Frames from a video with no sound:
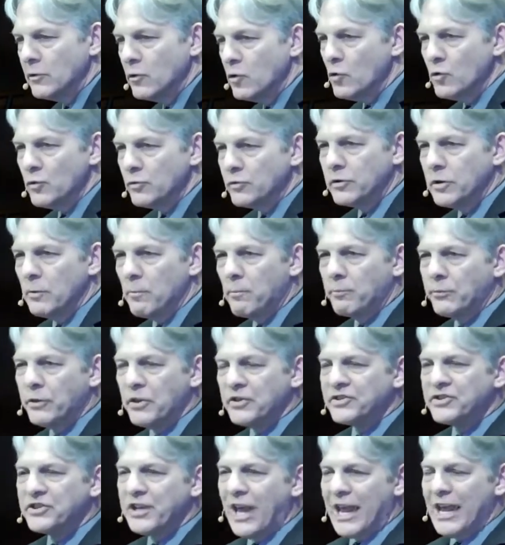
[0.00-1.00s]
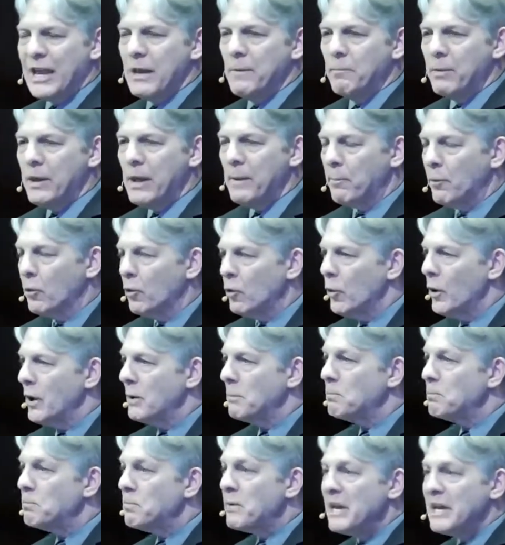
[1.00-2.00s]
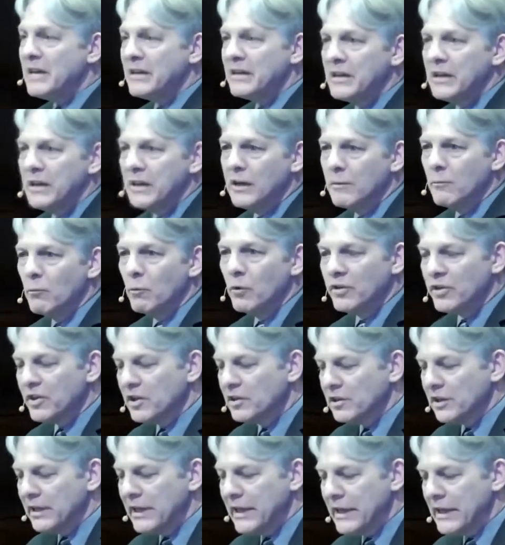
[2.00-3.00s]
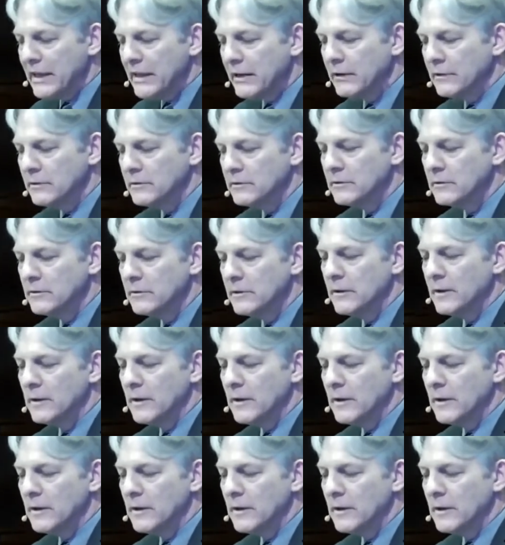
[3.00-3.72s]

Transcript: Who, the, the same people who had beaten him with glee.